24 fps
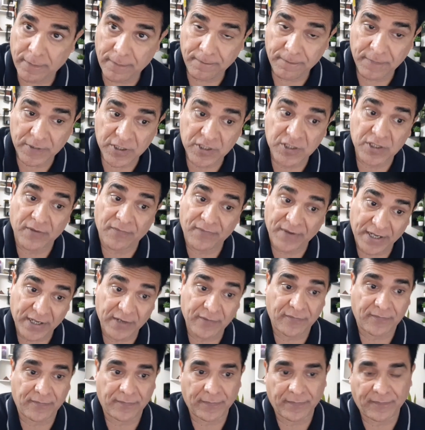this is a
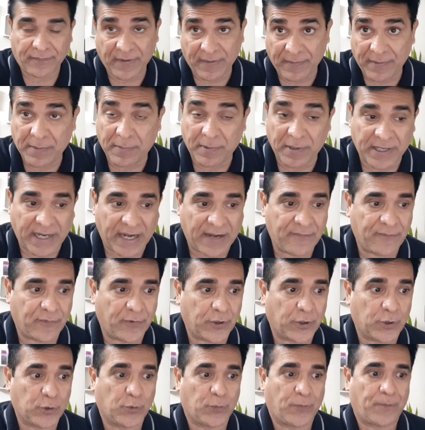very favorable time for
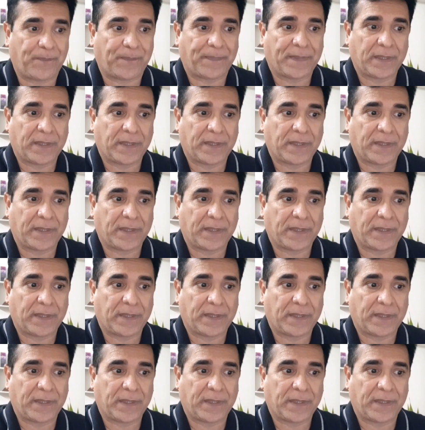you.